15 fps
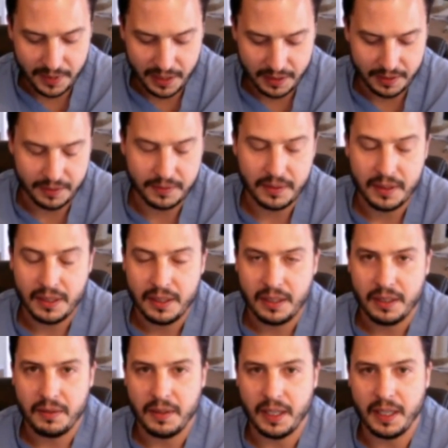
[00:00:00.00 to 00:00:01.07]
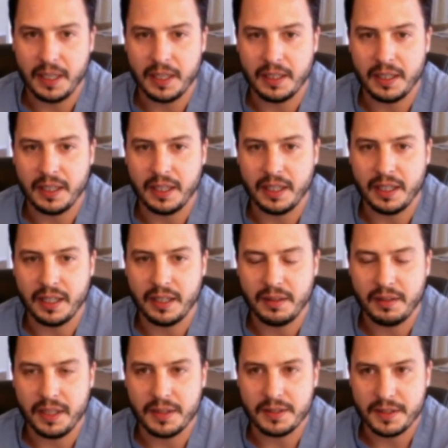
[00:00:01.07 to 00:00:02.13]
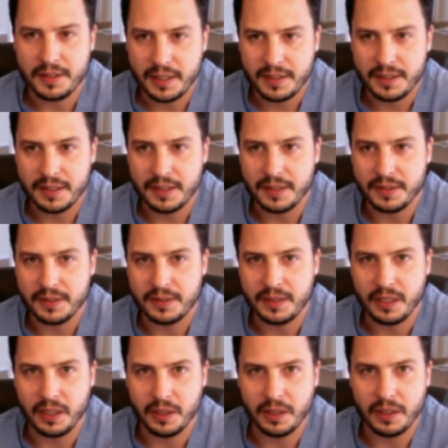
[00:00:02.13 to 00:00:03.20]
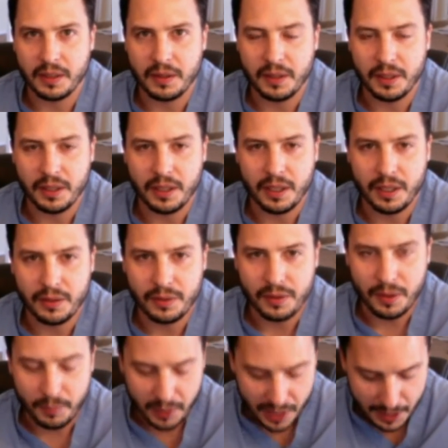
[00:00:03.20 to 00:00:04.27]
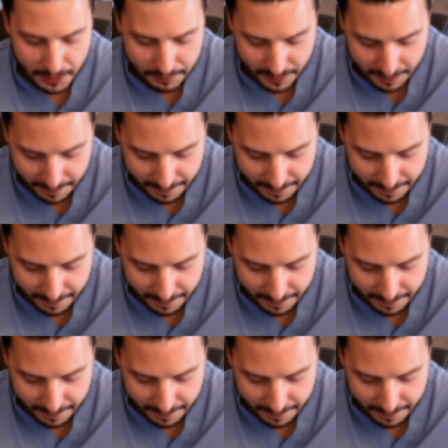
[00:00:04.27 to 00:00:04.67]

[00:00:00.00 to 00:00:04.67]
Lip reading: in sixes near the pop.